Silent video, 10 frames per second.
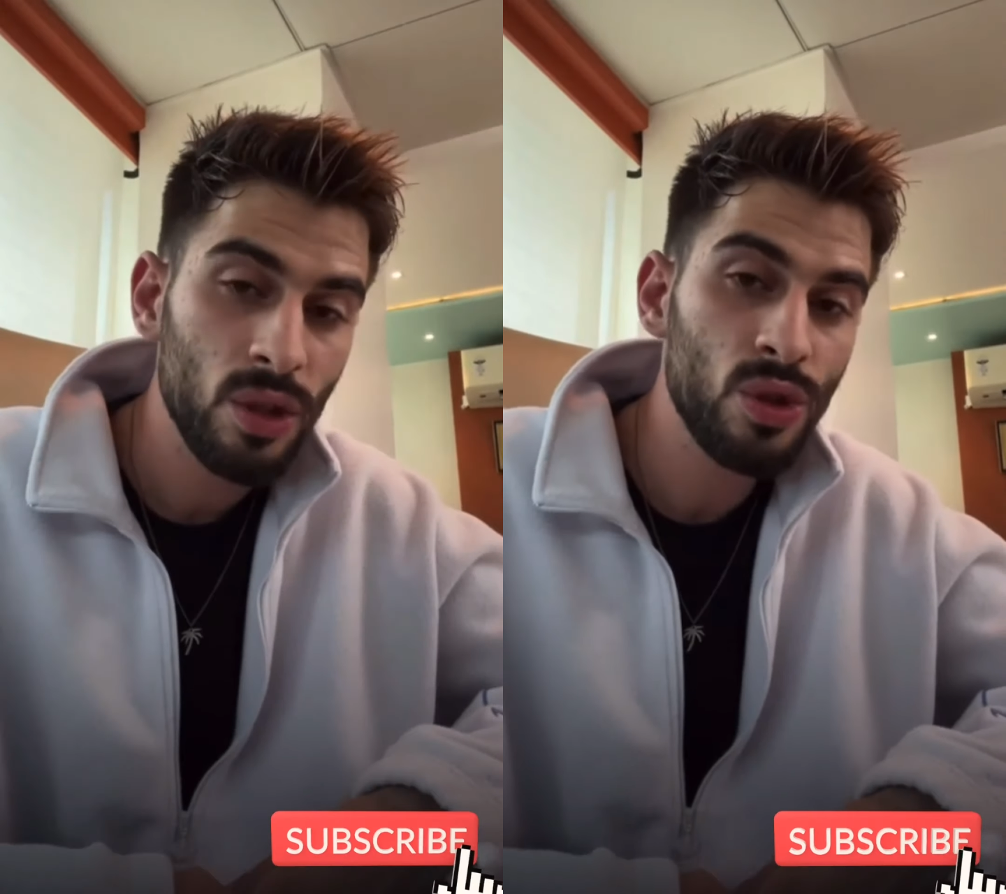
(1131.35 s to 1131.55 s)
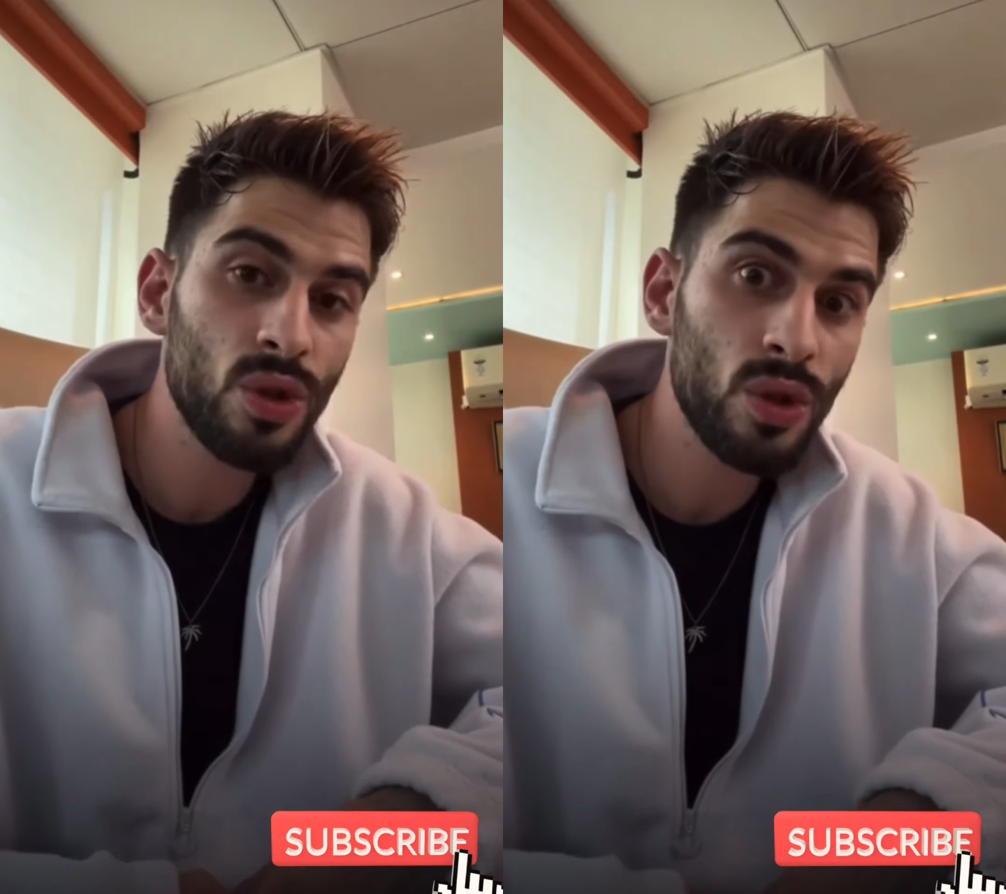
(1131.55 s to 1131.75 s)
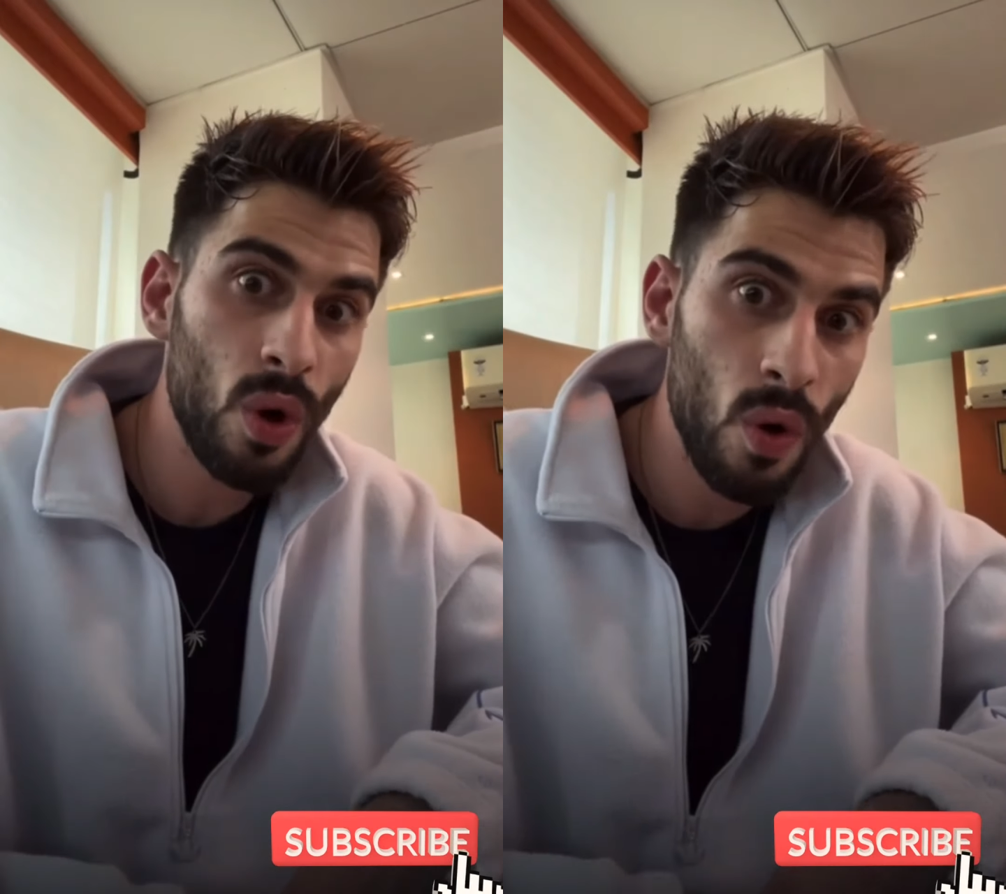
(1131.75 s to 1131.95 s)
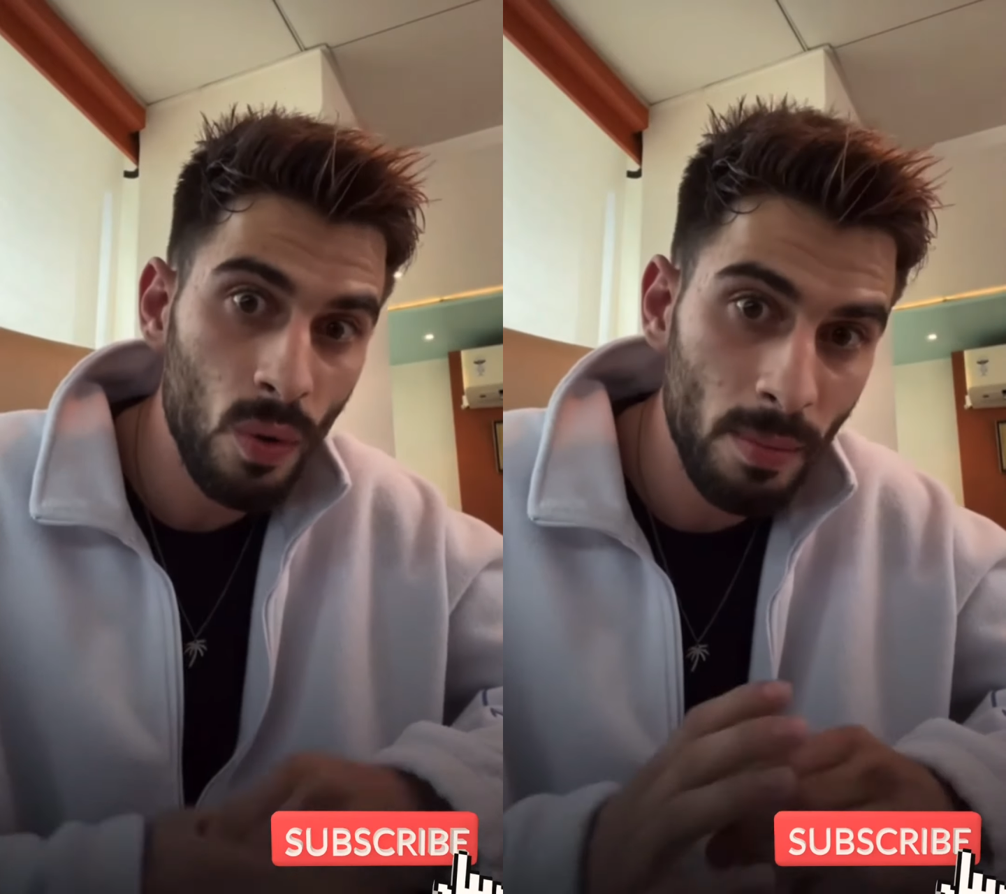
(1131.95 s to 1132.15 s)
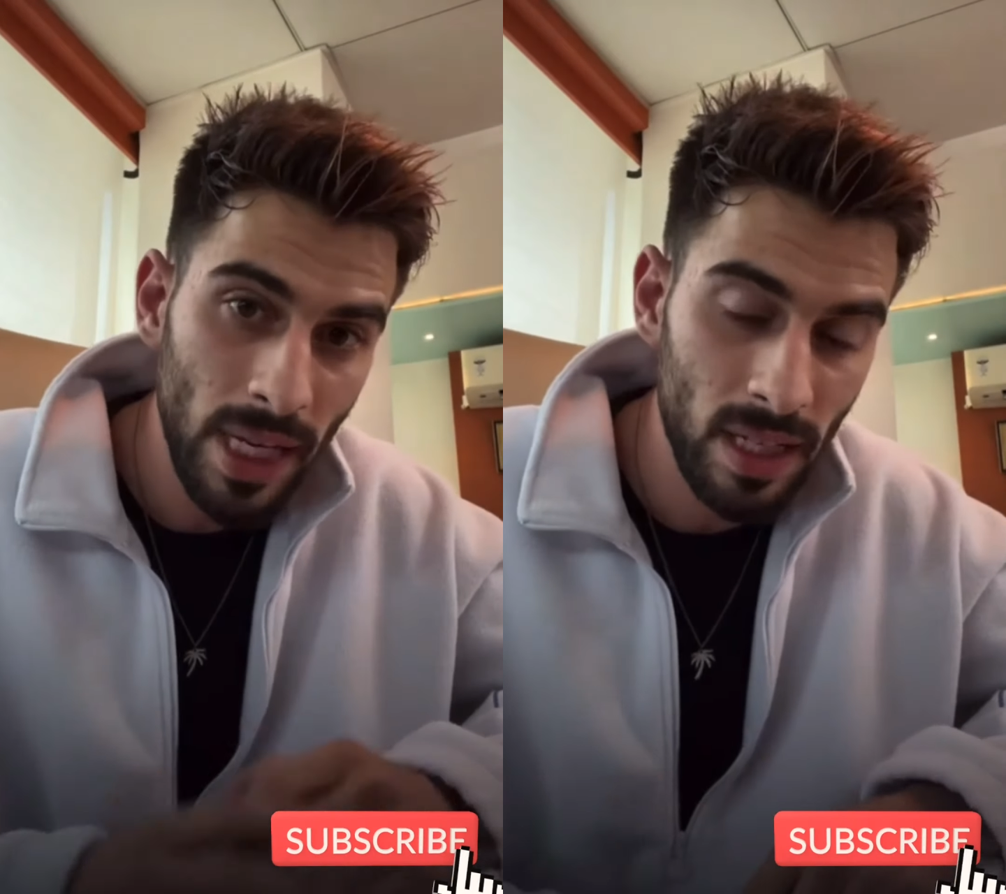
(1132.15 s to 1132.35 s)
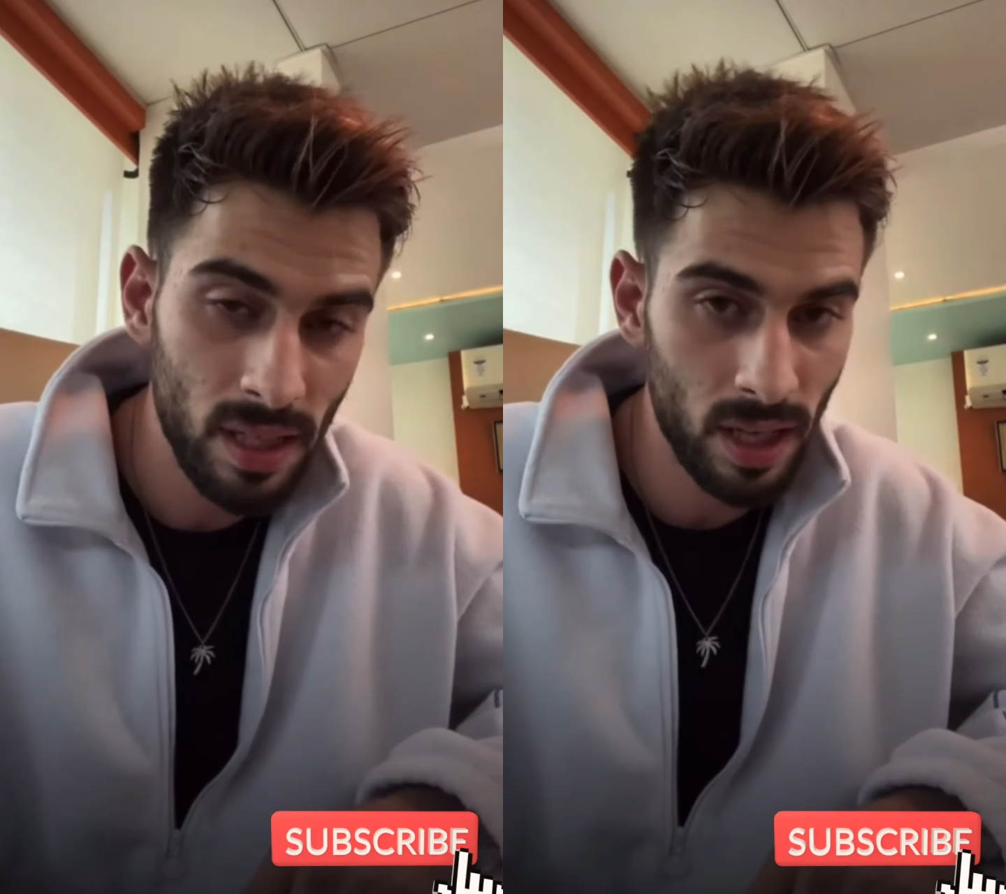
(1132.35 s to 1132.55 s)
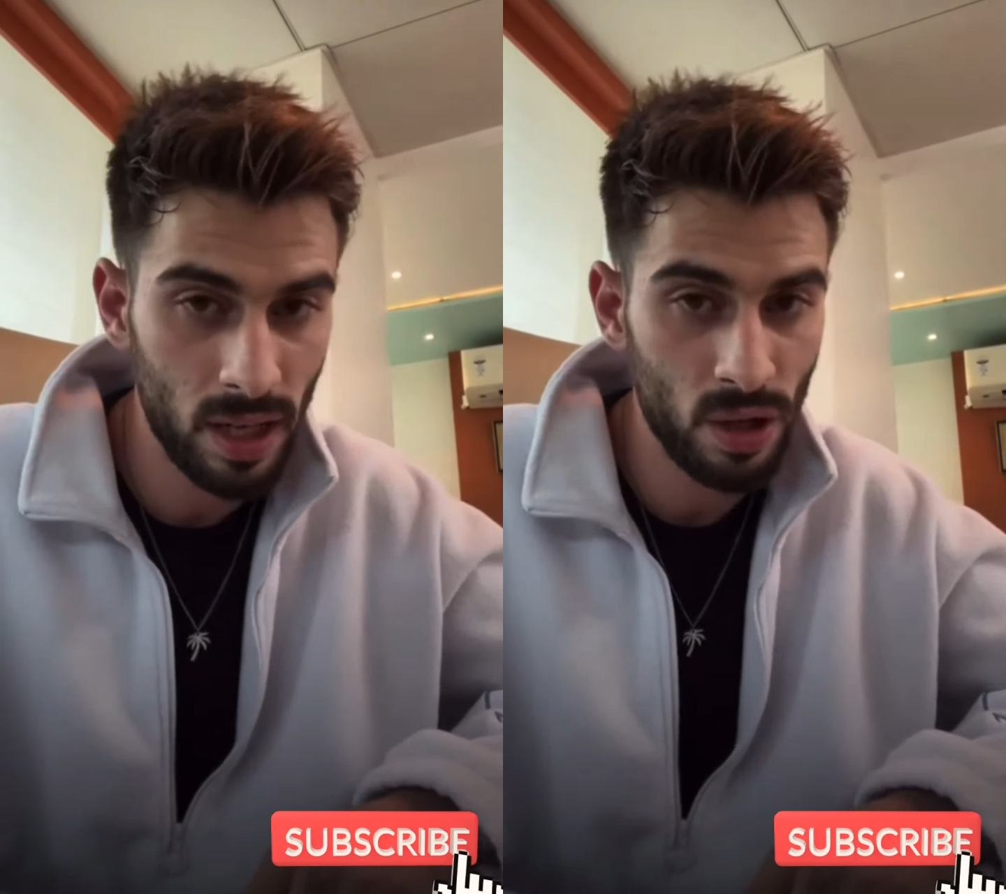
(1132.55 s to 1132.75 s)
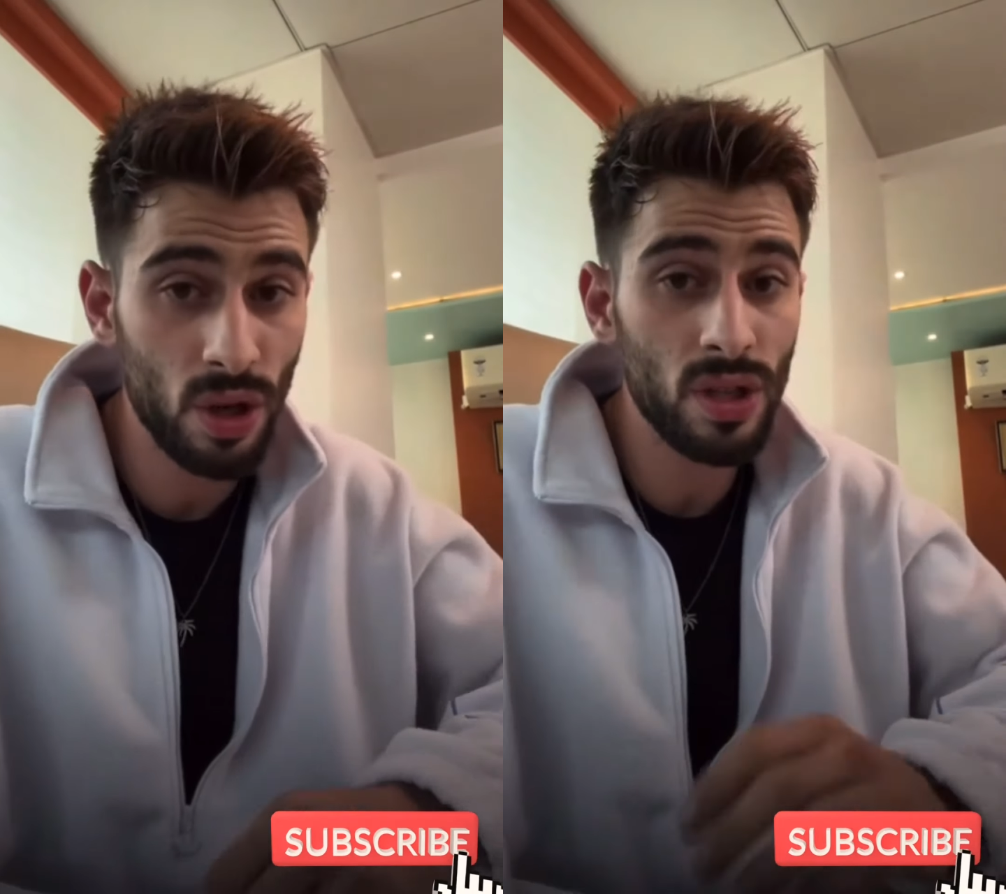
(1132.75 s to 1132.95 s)

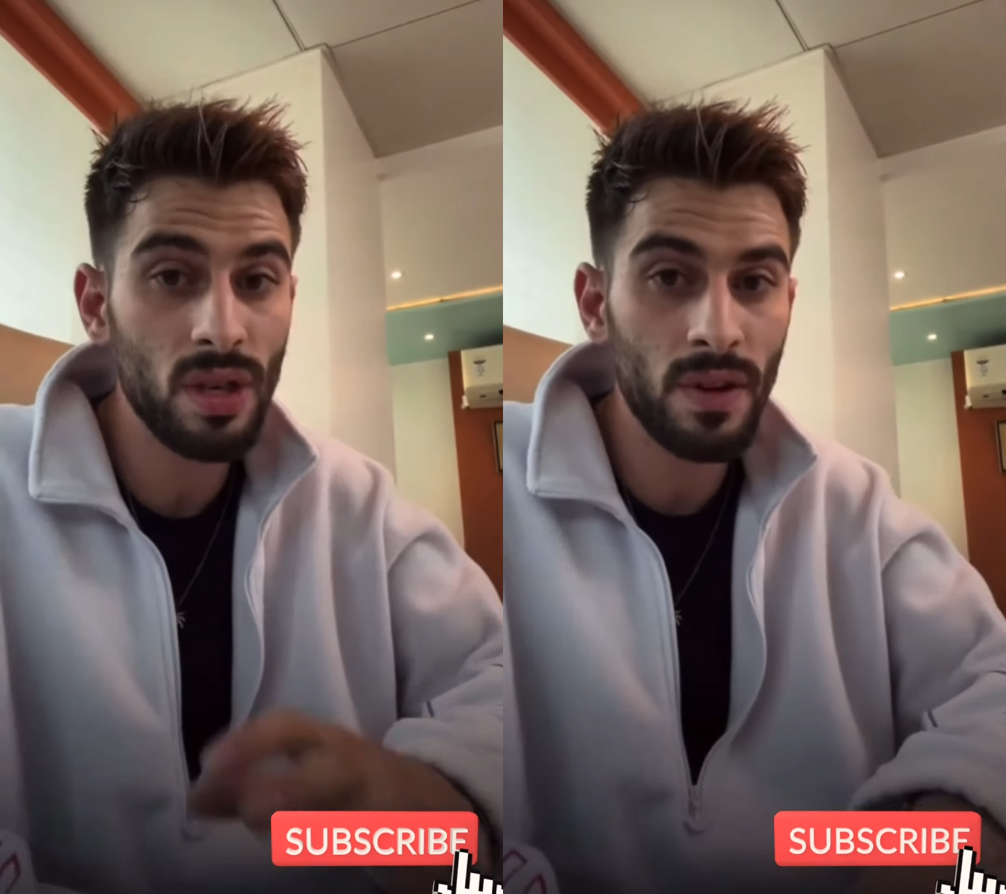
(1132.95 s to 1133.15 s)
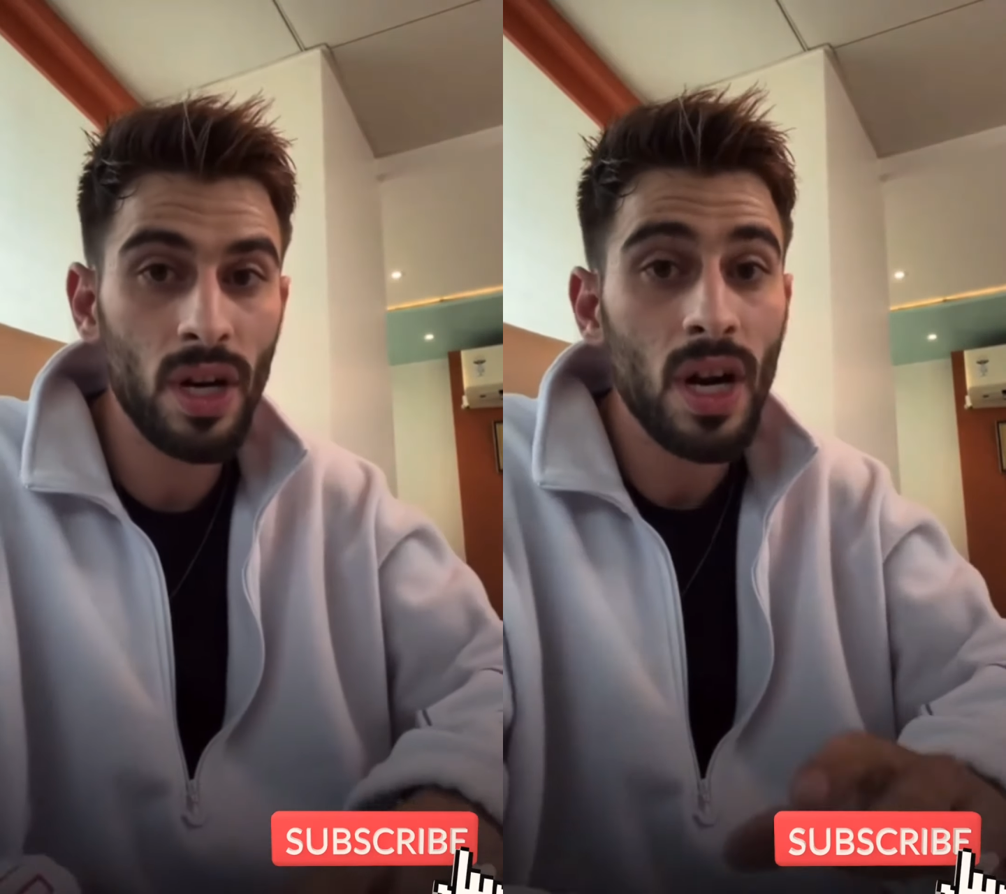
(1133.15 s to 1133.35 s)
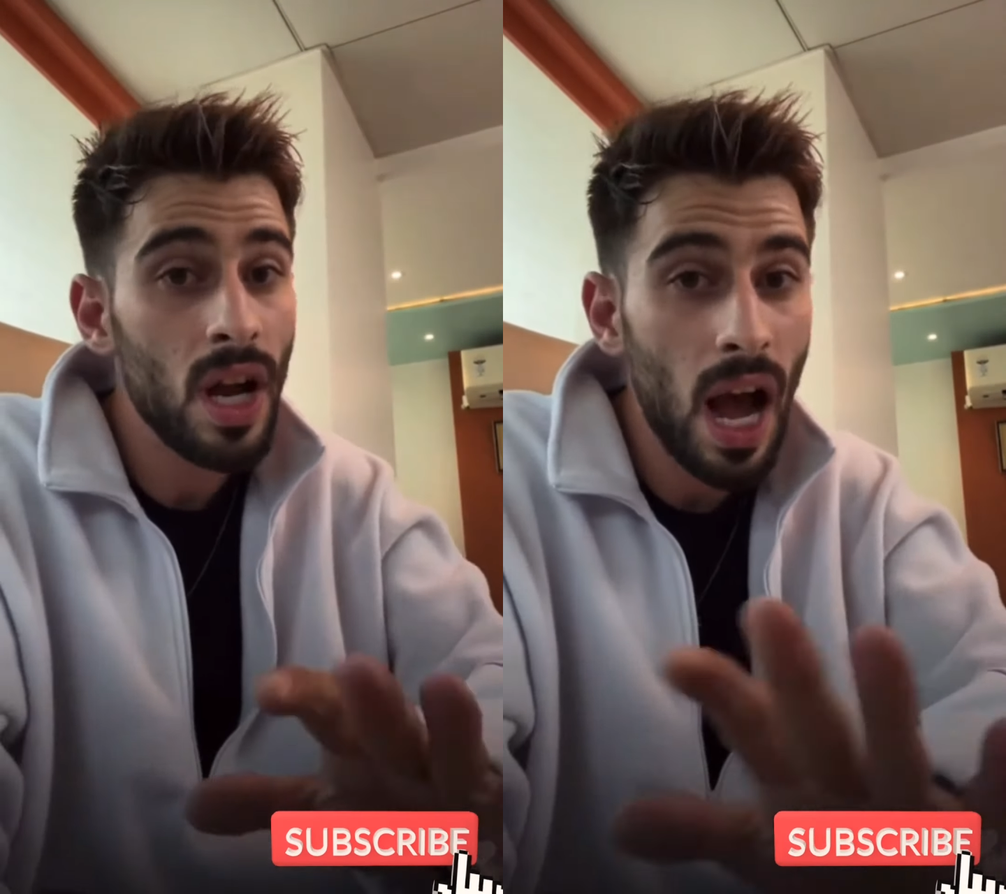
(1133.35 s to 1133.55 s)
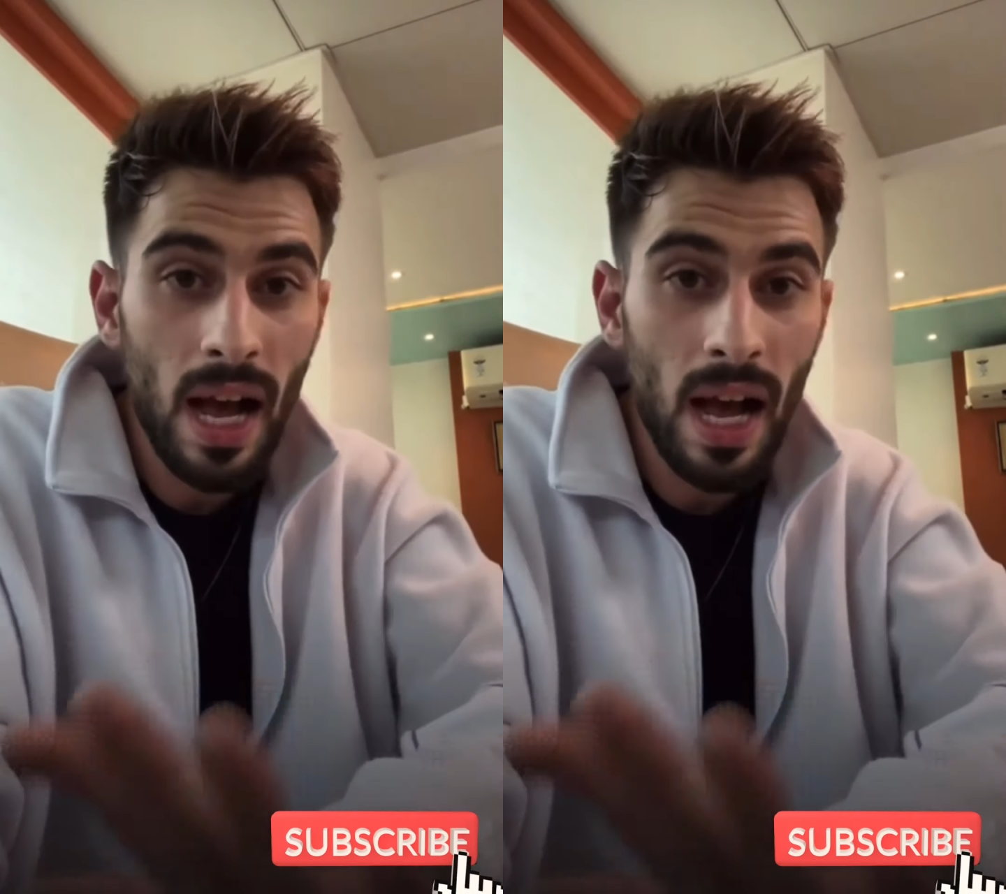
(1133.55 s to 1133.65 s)
screenshots of her.